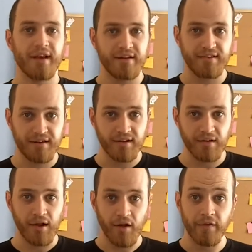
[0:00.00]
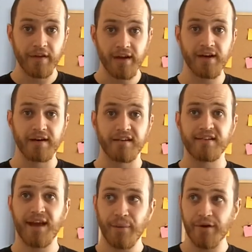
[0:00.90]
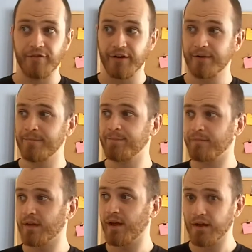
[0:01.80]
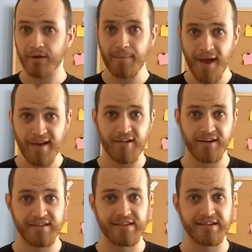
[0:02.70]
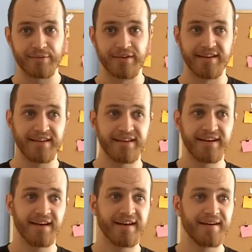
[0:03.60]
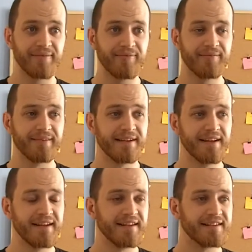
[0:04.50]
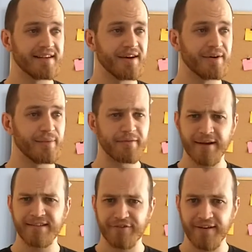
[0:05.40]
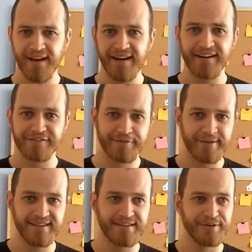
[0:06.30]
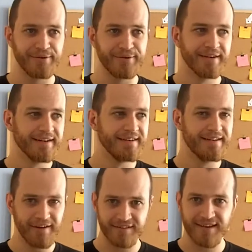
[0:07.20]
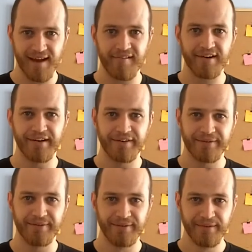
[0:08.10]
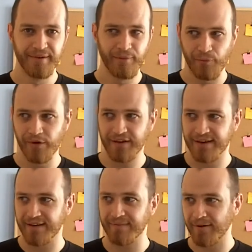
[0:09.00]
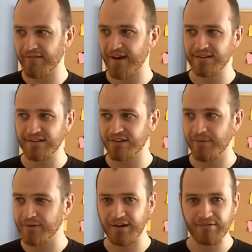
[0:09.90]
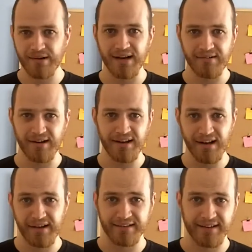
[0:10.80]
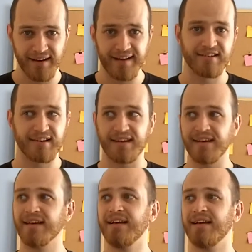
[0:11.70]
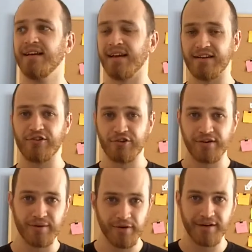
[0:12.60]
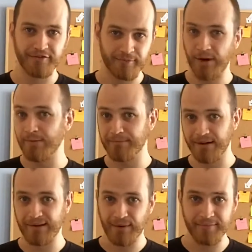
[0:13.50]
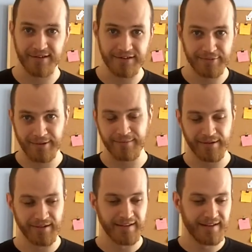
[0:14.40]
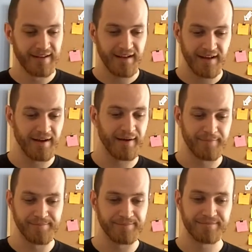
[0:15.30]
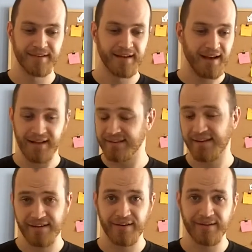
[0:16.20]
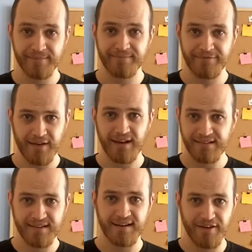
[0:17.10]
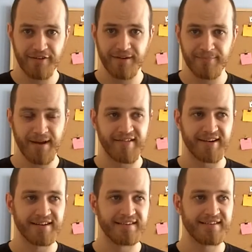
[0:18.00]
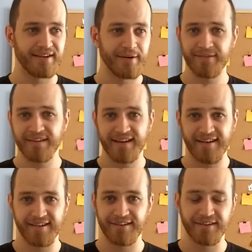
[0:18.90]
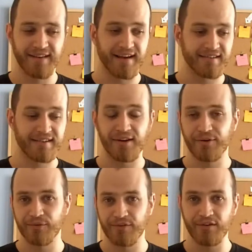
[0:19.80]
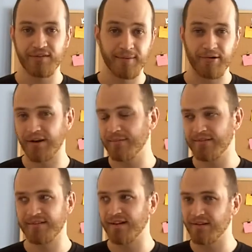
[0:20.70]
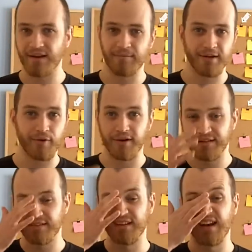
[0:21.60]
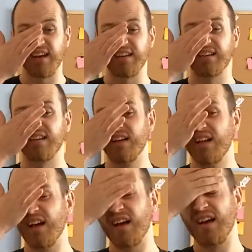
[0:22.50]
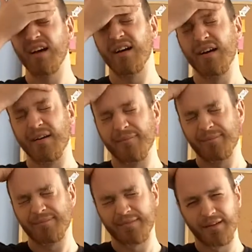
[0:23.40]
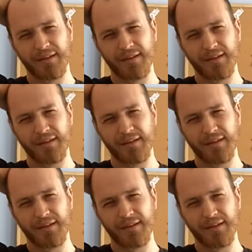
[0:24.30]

That is still on the cards. However, I got a pay rise this week, um, so which makes it very hard for me to not carry on working my regular job, which I really really like. I actually enjoy working from home building websites for people. Um, and I got a fairly significant pay rise, so I'm just going to carry on doing that. So the Prime is still going to be quite delayed. Um,